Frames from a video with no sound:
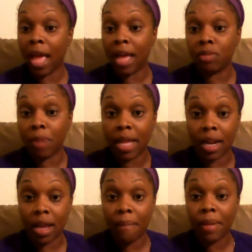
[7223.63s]
Ask
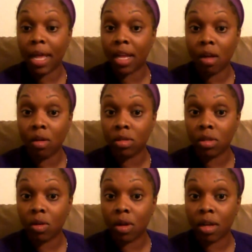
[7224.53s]
Mayana. I'll be like, oh,
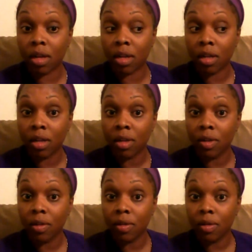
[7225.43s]
so
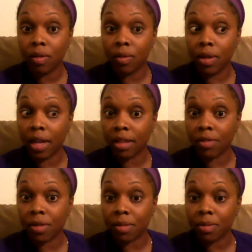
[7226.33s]
where you got that
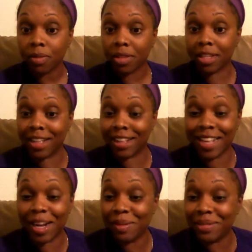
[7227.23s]
from? You
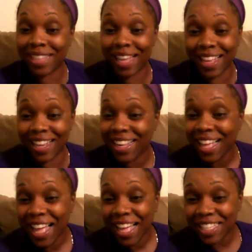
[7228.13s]
know what I'm saying?
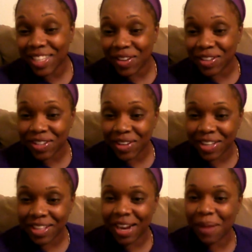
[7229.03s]
So
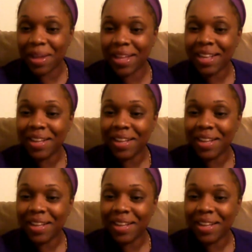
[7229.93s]
you know what I mean?